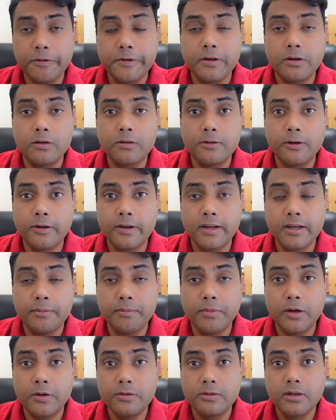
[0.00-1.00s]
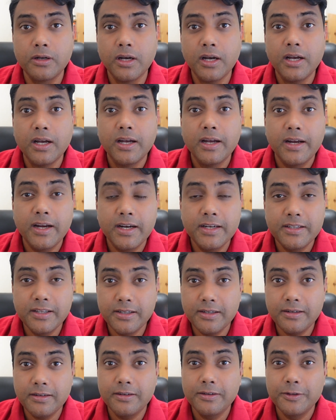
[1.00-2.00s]
we were all talking about. And
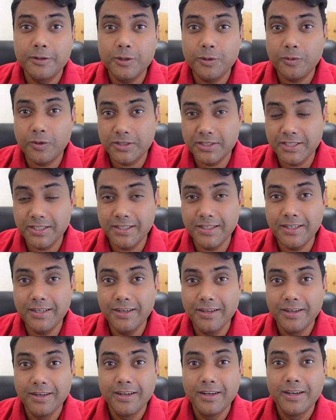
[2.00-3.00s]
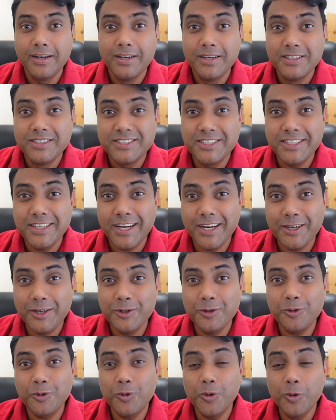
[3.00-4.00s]
then, you know what she did? She had
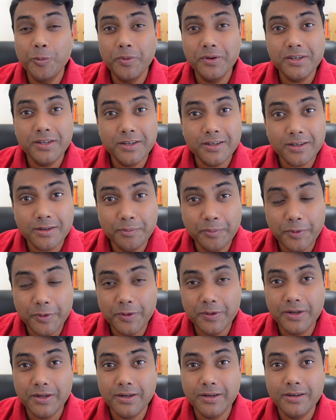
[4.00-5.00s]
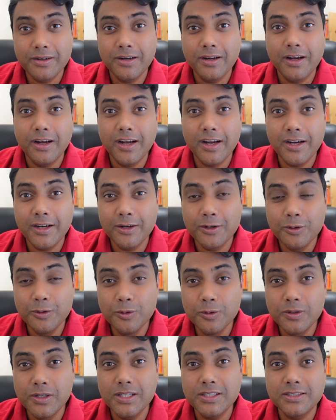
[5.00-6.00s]
to open her computer and
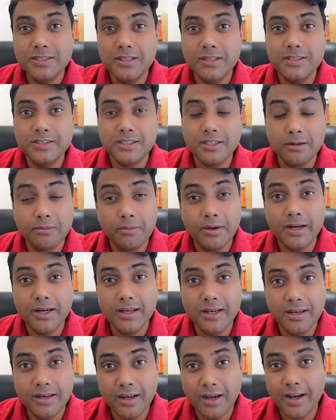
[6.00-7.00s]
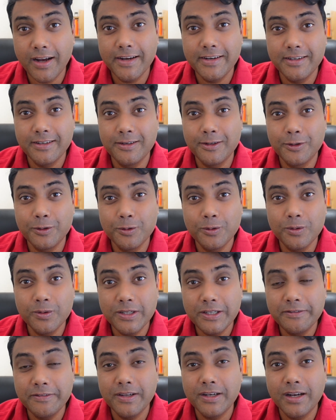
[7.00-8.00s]
Google search American Idol to
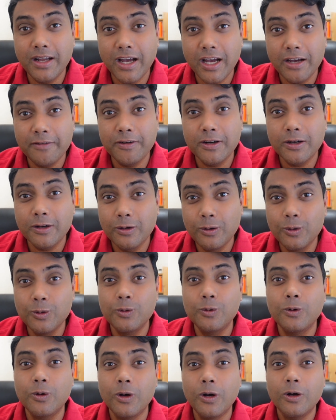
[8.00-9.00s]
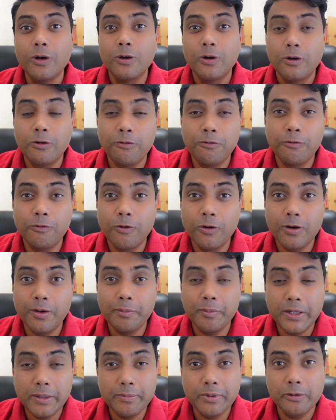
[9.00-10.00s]
even have a clue of
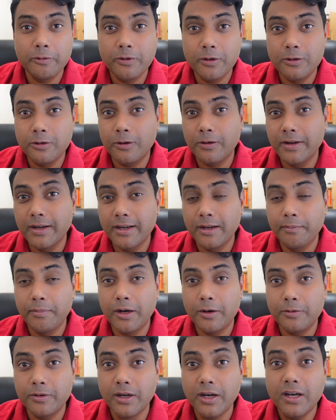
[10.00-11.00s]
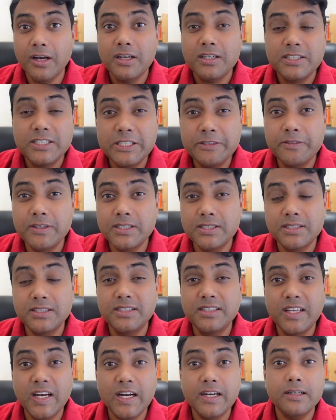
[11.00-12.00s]
what people were talking about. She was
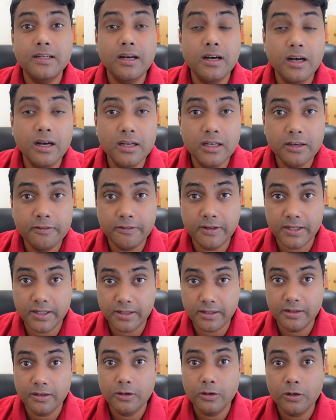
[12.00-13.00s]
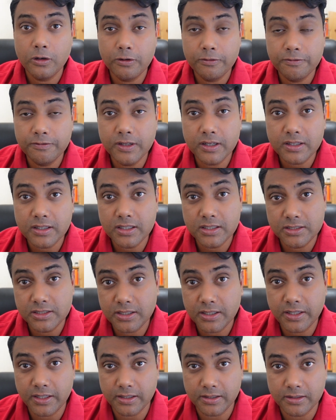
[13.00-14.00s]
that unaware of the
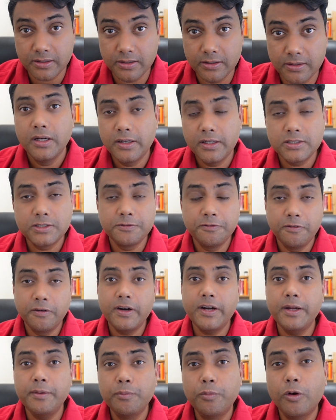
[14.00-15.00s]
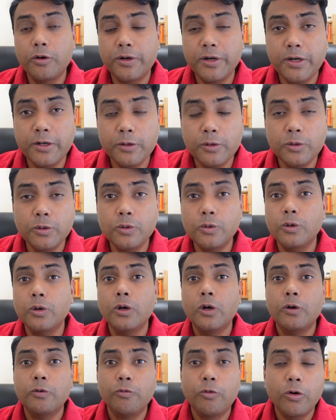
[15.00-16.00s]
culture here. It is very important to know
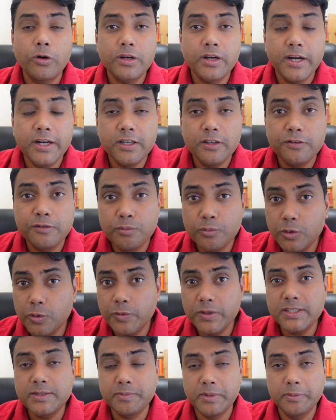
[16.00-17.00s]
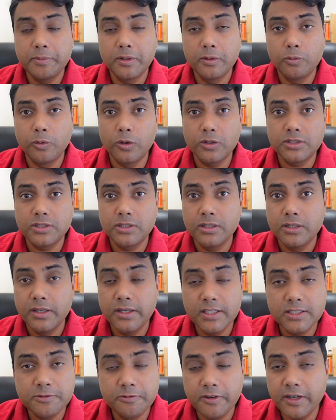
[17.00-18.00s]
what kind of movies people watch. It
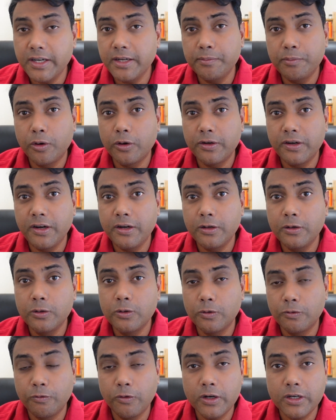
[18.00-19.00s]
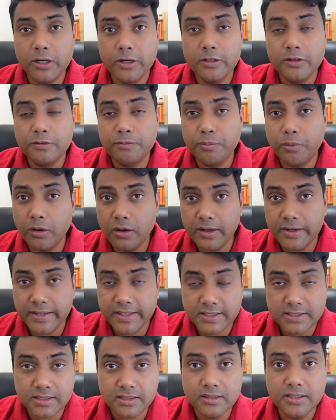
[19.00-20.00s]
is very important to know what kind of
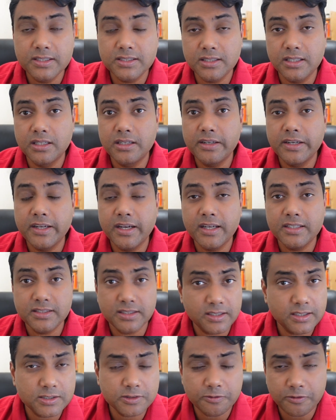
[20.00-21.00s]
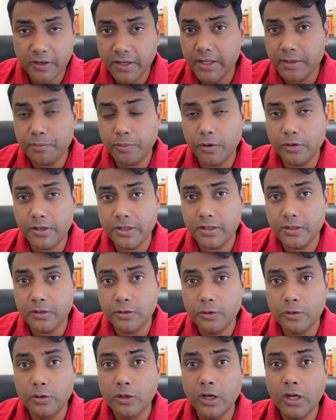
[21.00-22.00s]
politics this country has. It is very important to
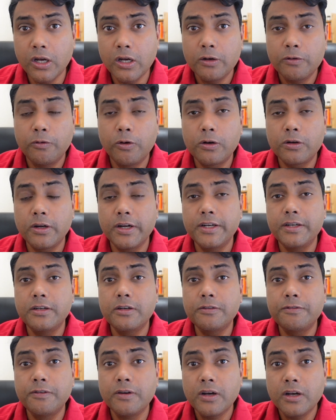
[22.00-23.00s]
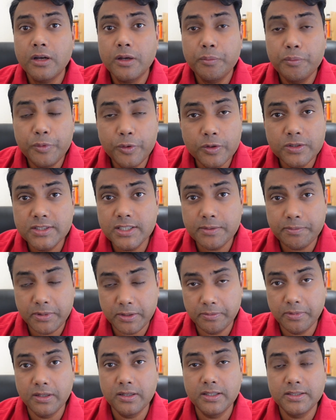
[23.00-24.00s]
know what kind of music
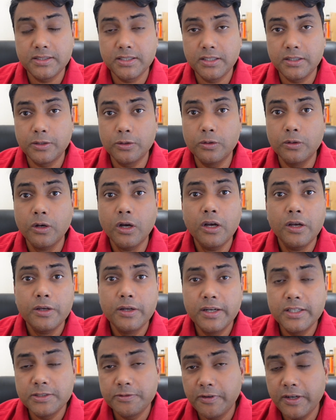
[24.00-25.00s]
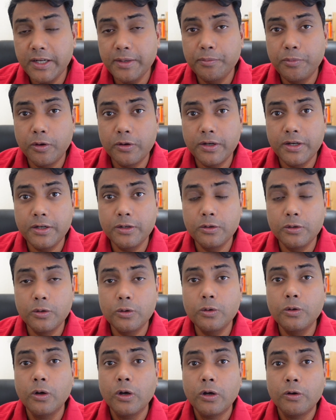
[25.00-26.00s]
people listen to. It is very important to
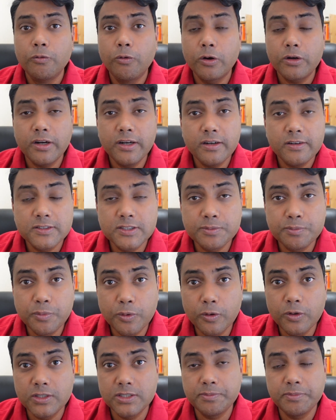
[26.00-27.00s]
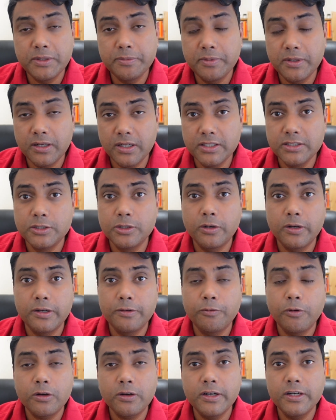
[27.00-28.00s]
know what kind of sports people enjoy,
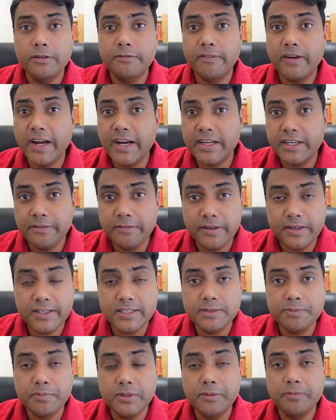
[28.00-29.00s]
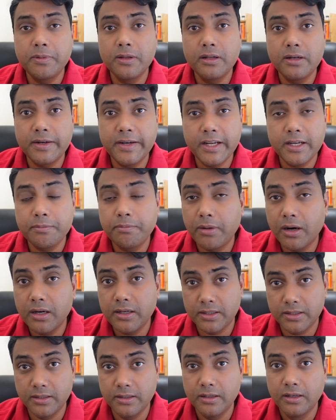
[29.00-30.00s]
what kind of activities people take
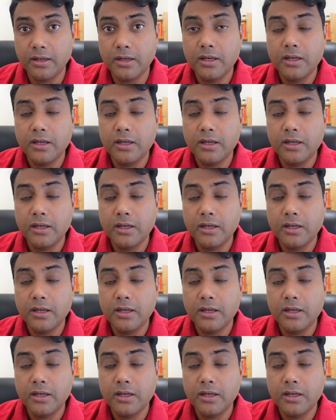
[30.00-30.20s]
part in.